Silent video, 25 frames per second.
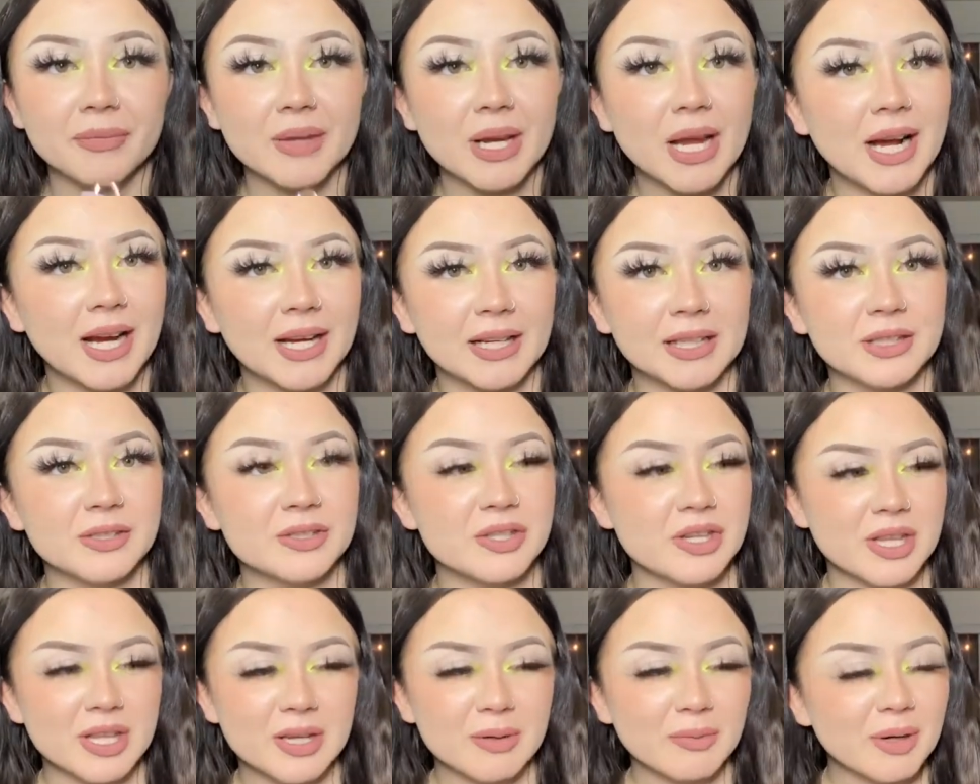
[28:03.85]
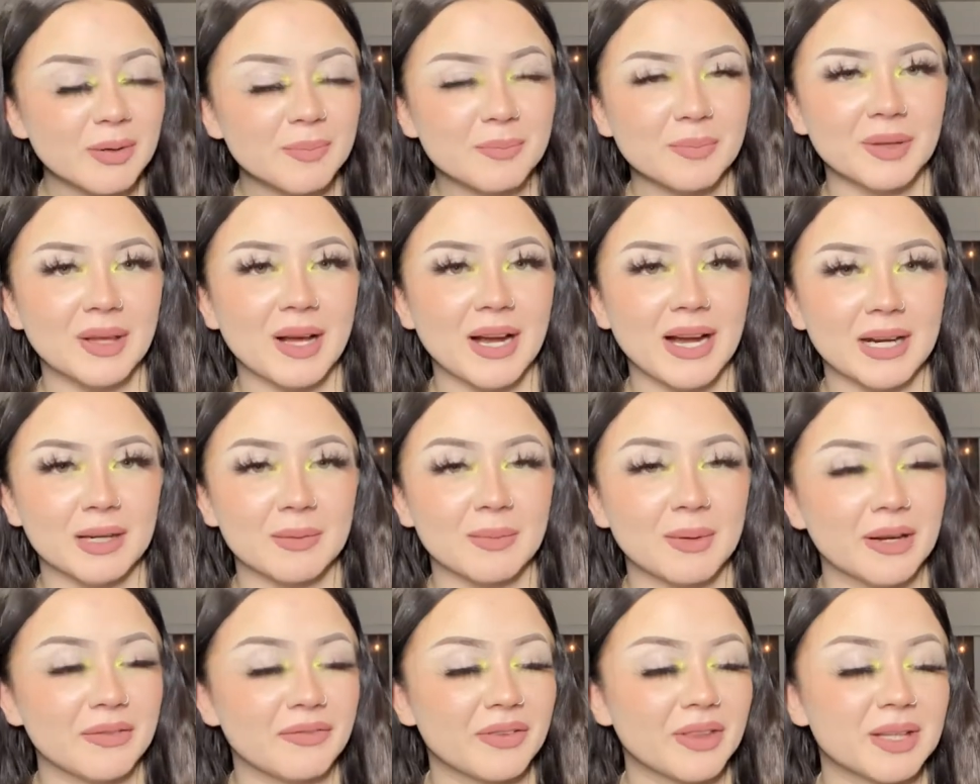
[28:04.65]
I usually wear black,
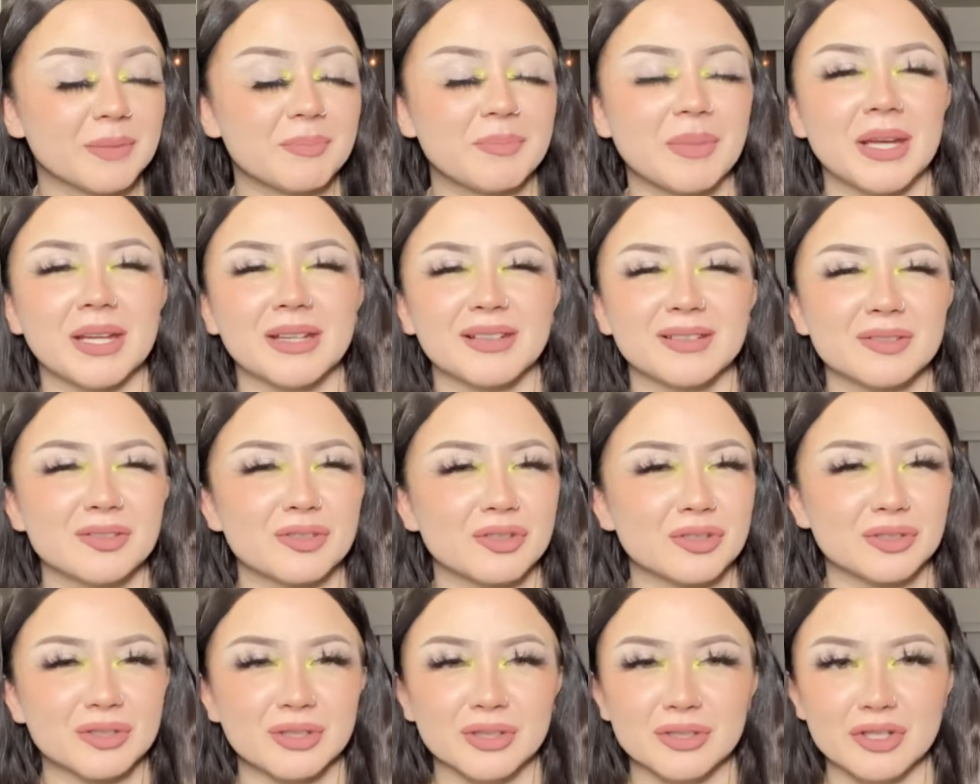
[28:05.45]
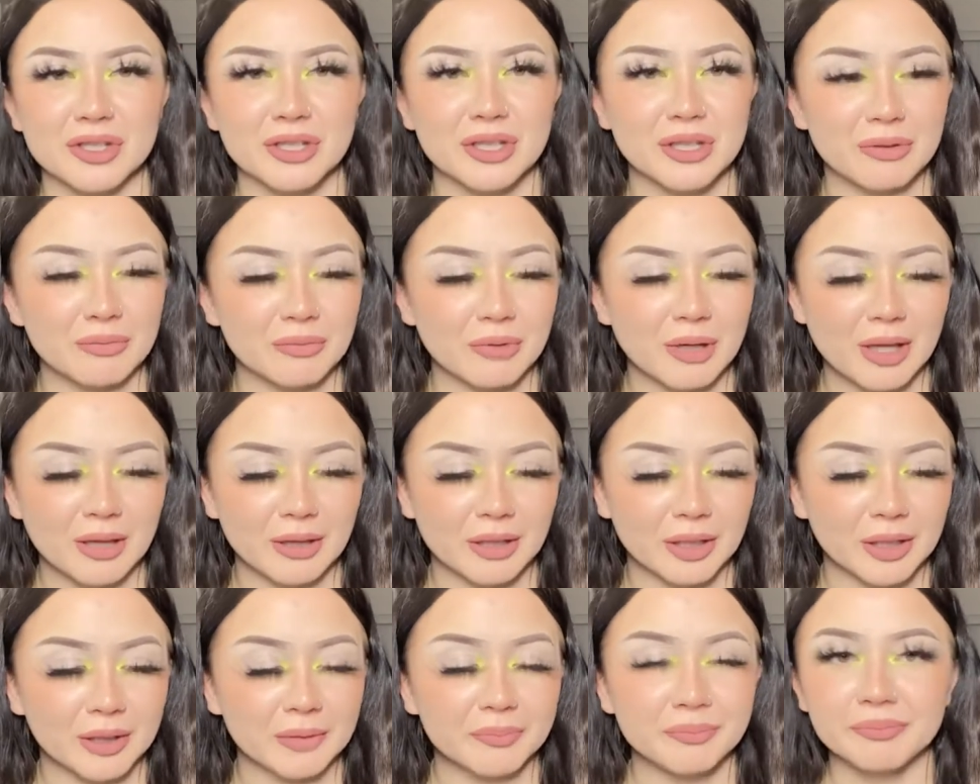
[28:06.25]
but I feel like pink is just such a cute
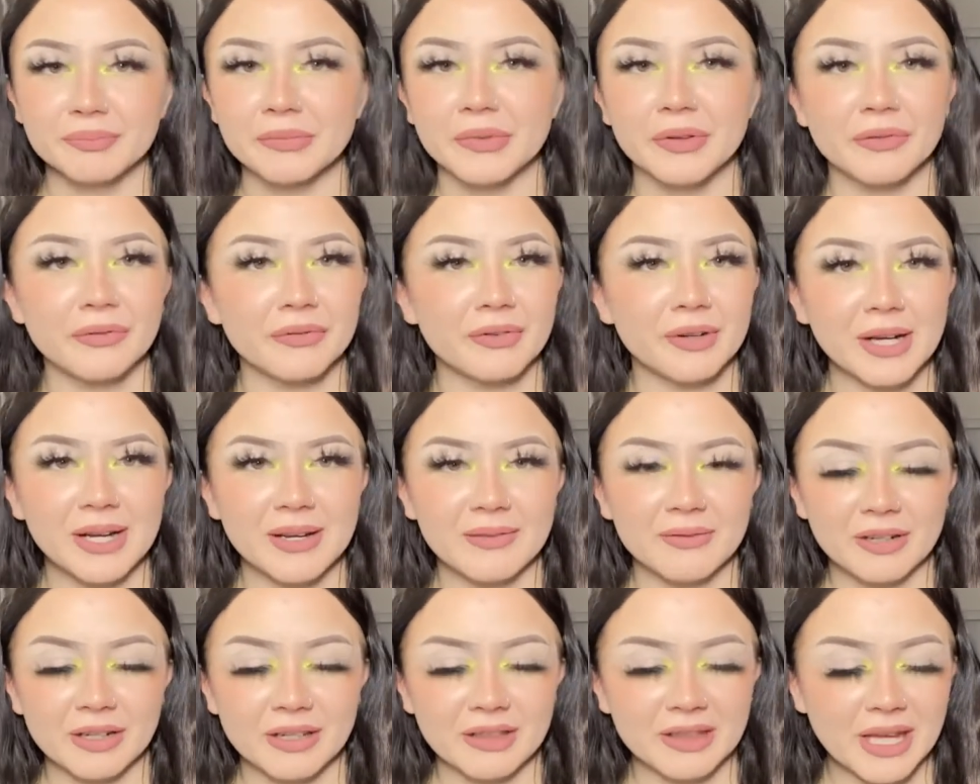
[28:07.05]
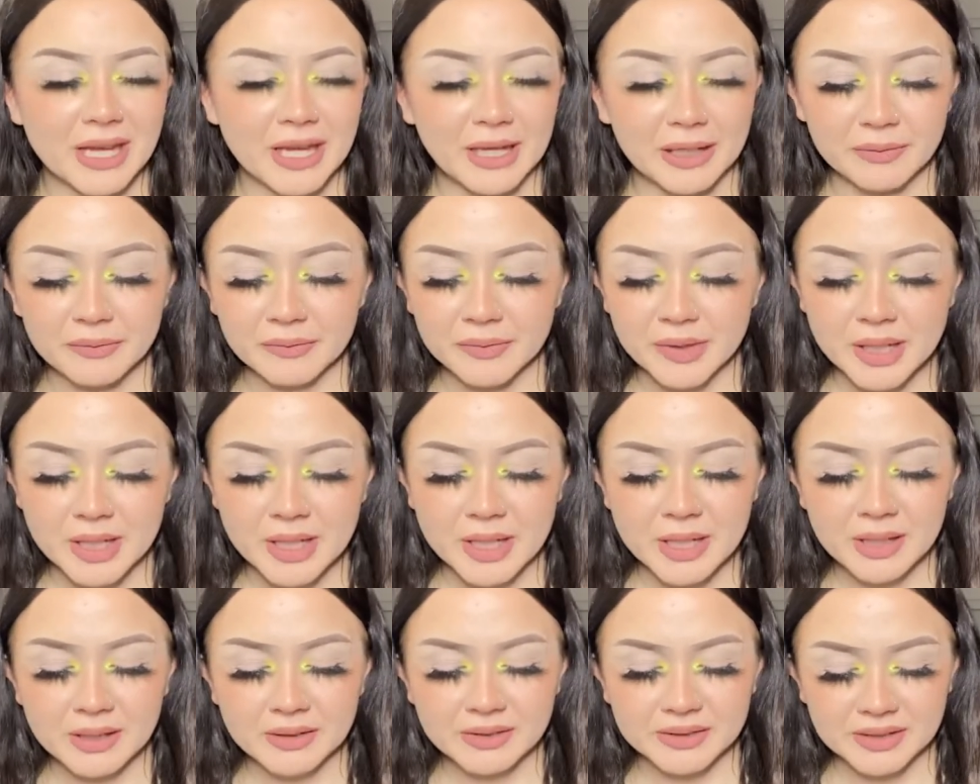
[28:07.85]
color for everything.
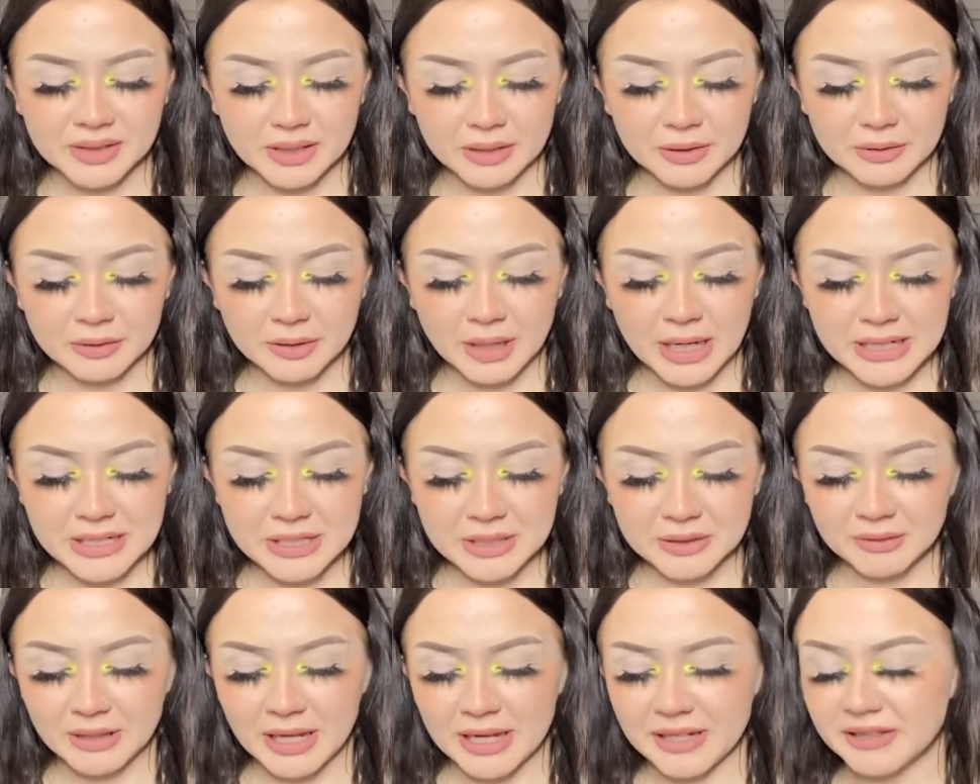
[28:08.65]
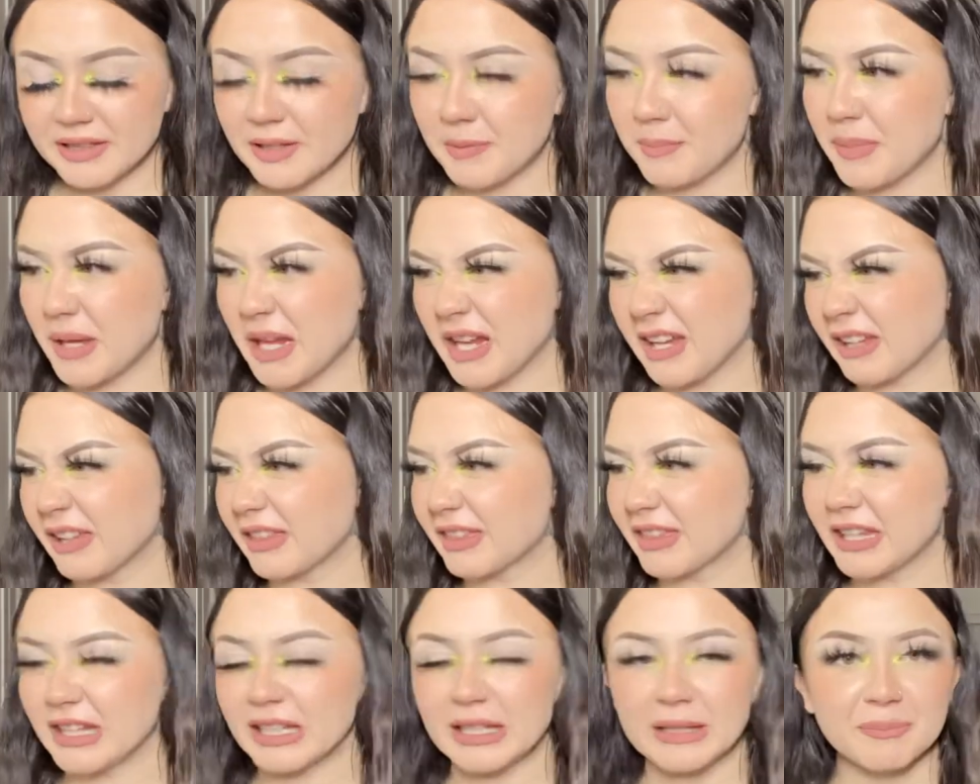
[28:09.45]
So I do like the pink
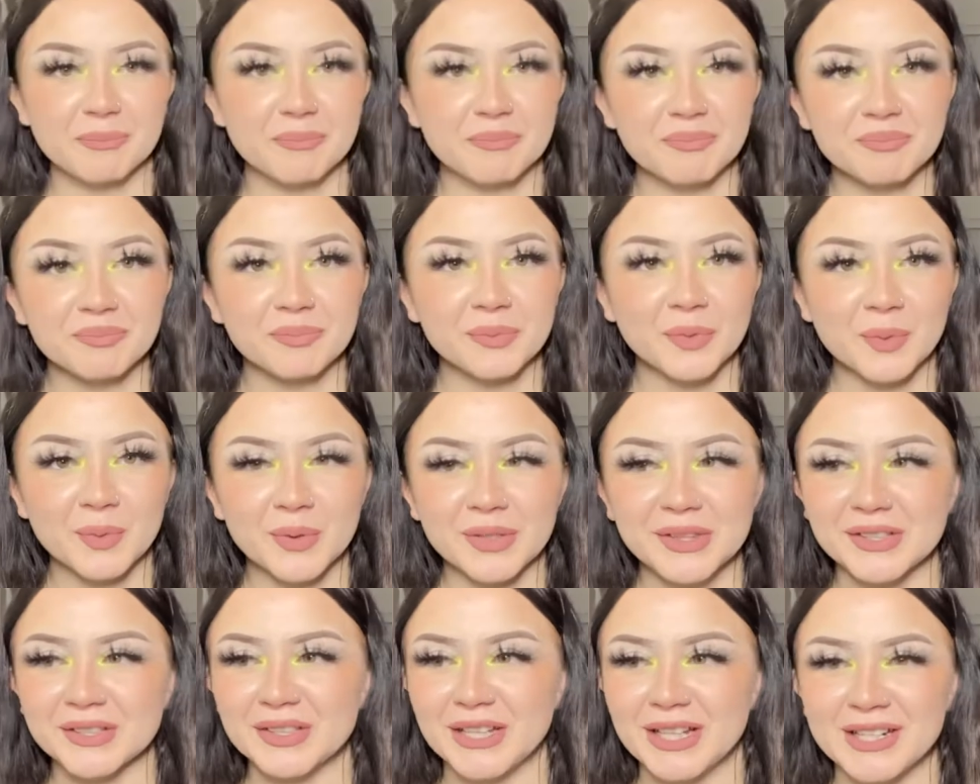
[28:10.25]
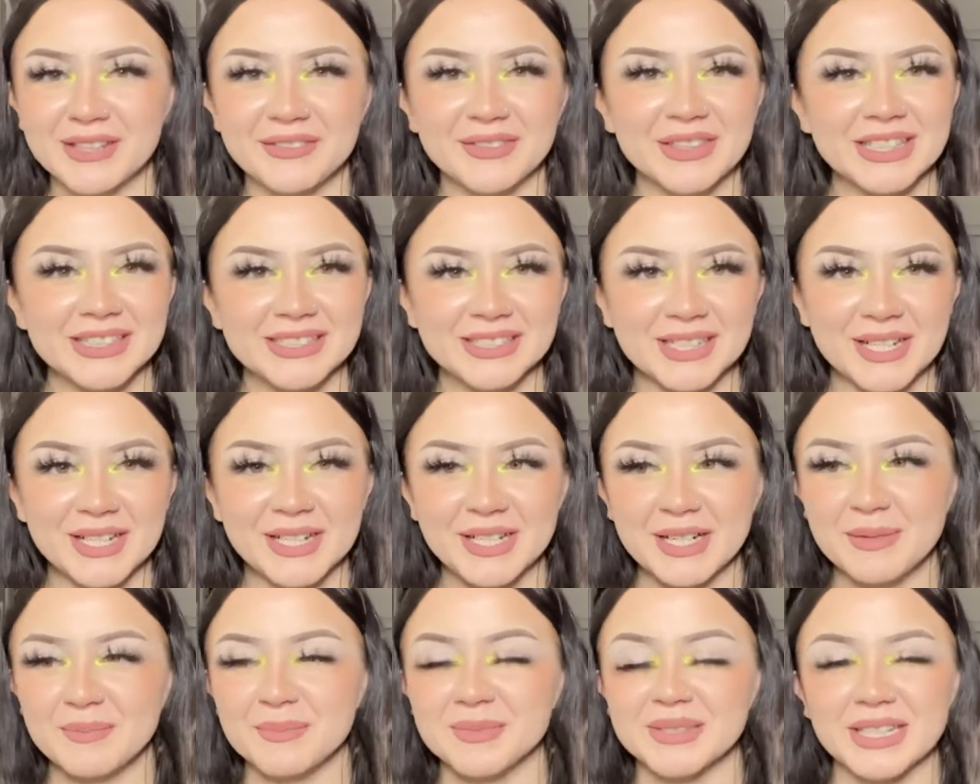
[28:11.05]
theme with a lot of these
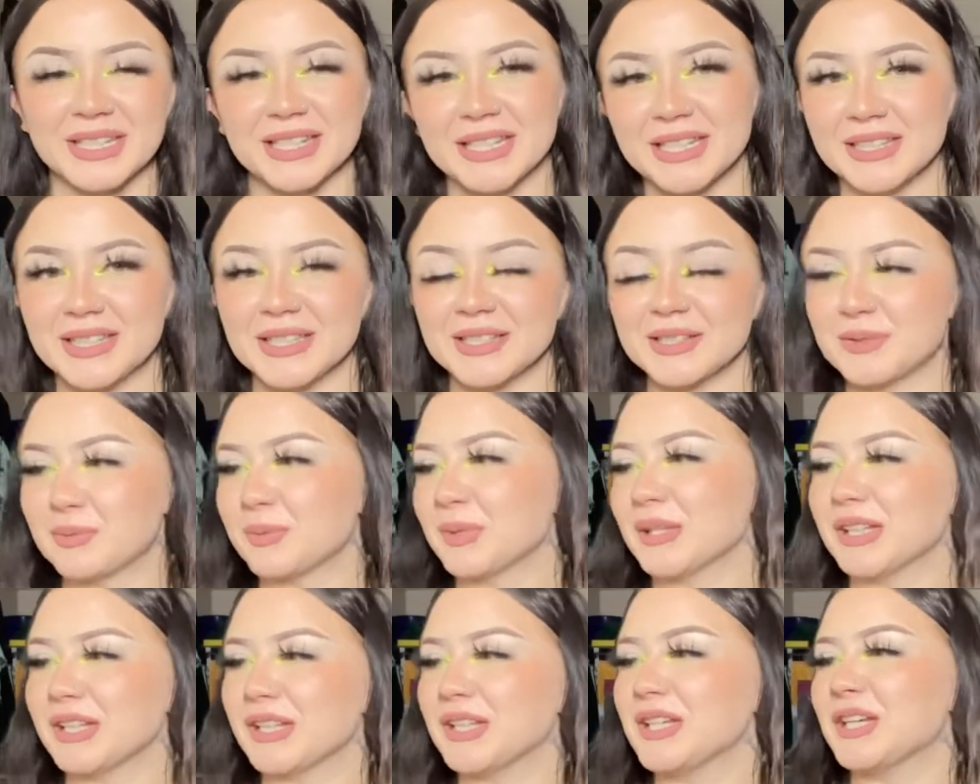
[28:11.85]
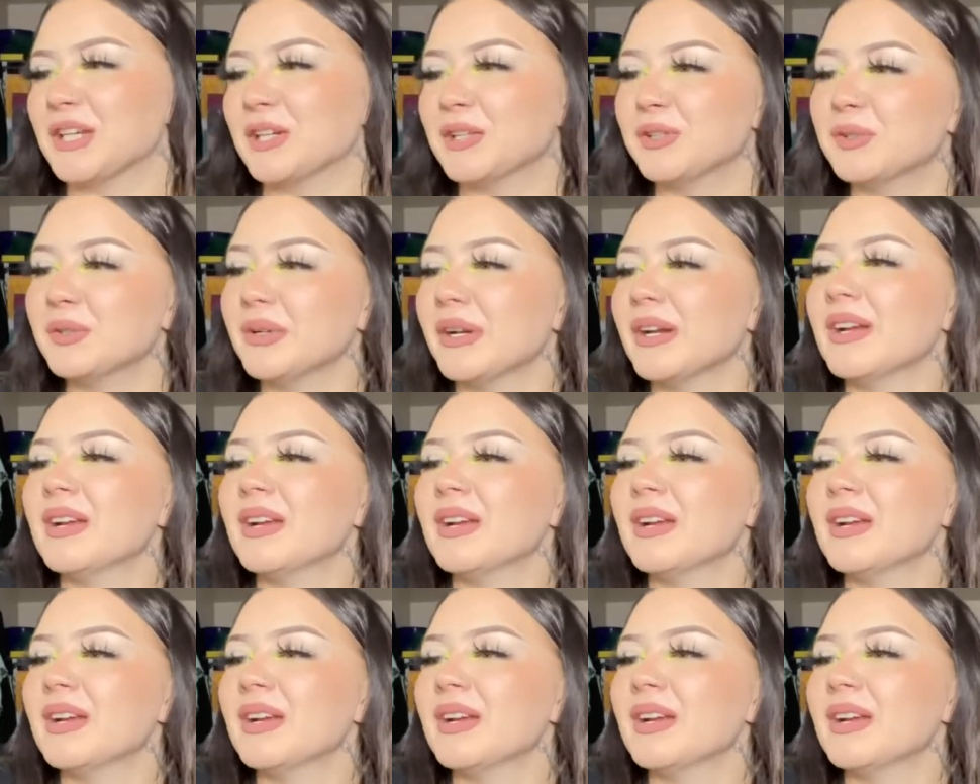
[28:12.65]
items. I think that's really cute.